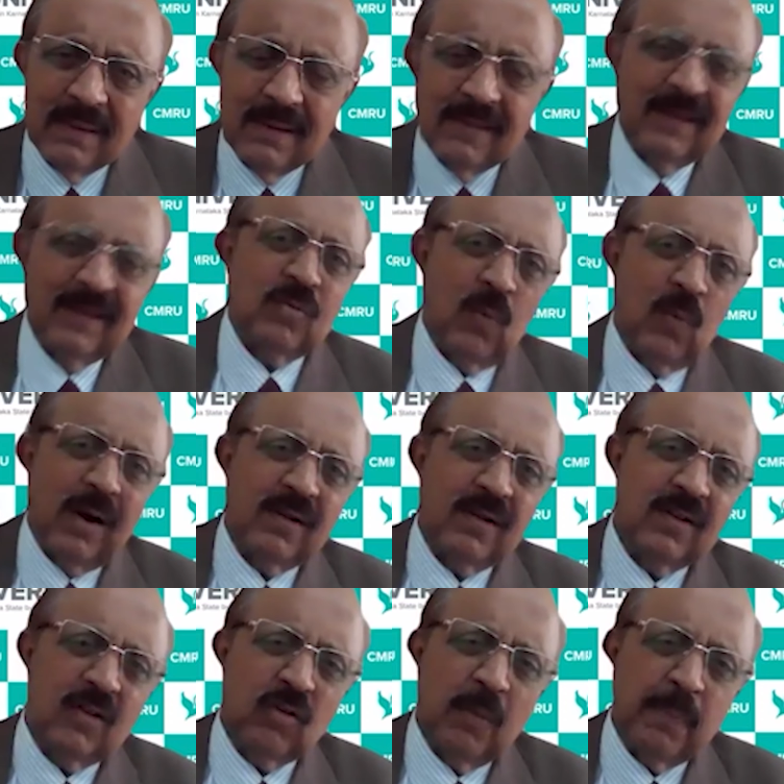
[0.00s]
This is
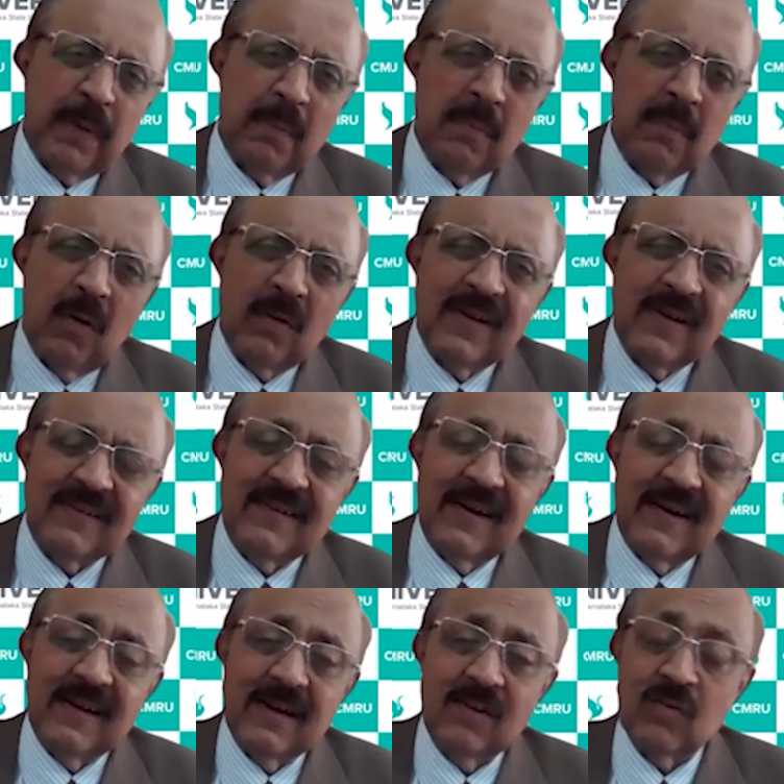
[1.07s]
what the Supreme Court just
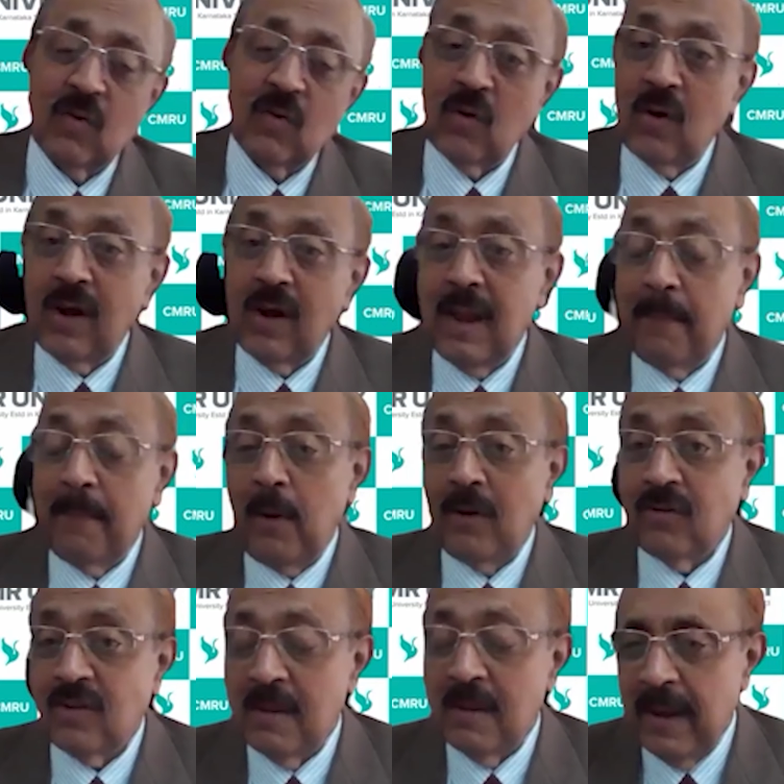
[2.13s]
said. It is not only a
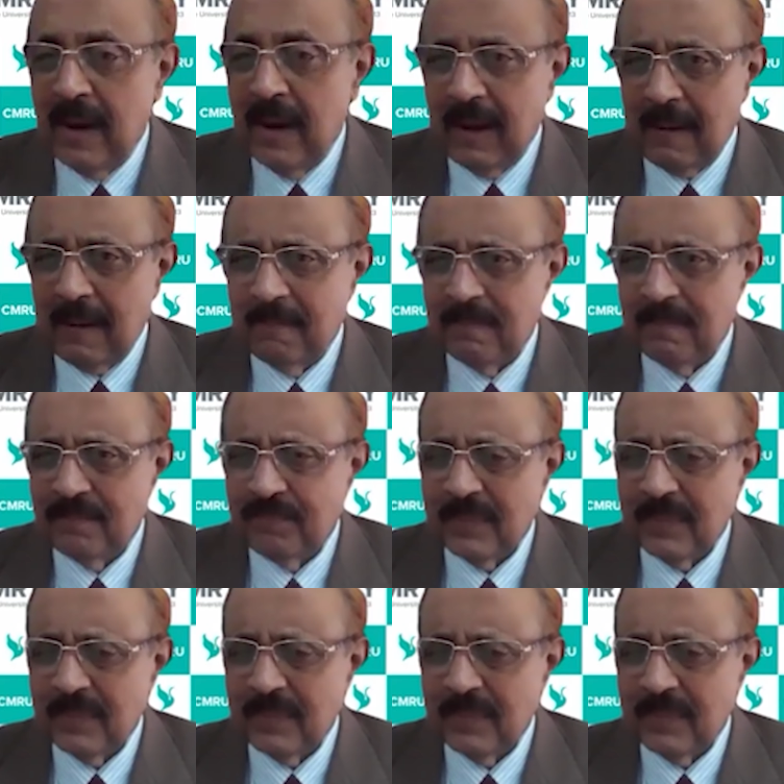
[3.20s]
policy maker,